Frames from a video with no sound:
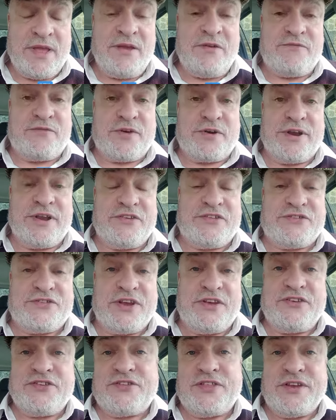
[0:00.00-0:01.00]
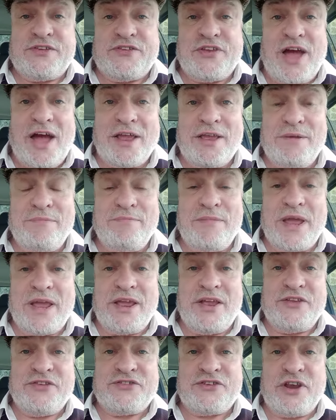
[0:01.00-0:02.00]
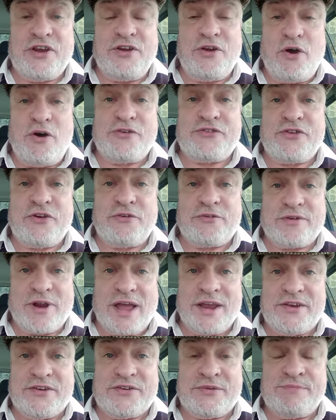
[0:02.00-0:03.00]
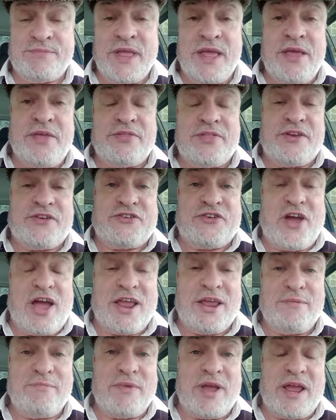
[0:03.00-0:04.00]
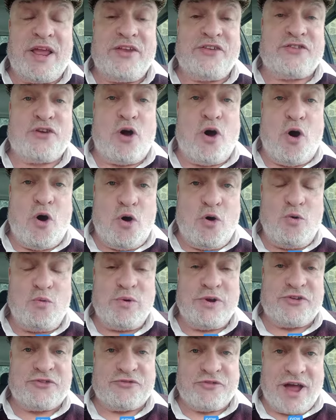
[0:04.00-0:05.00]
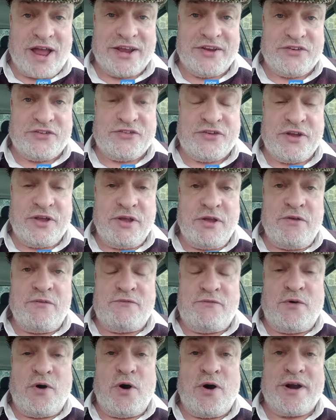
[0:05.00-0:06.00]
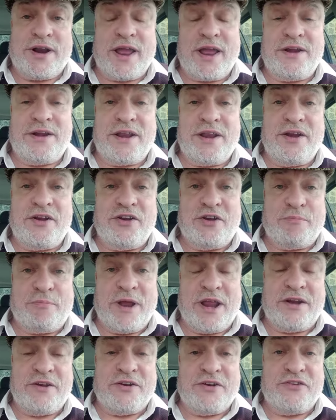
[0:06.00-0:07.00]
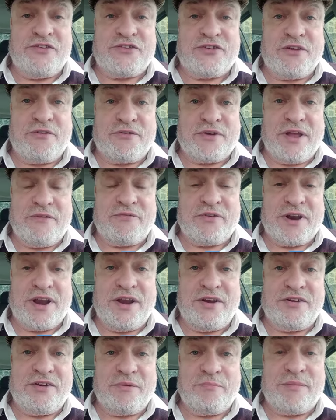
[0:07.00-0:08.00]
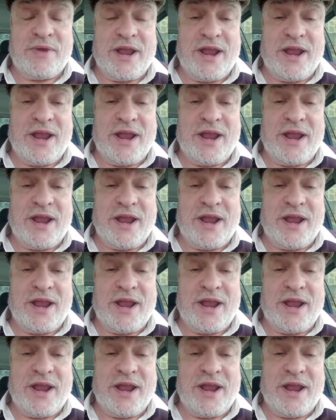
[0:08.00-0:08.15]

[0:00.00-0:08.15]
For instance, the time is not right. The time is always right for an independence referendum.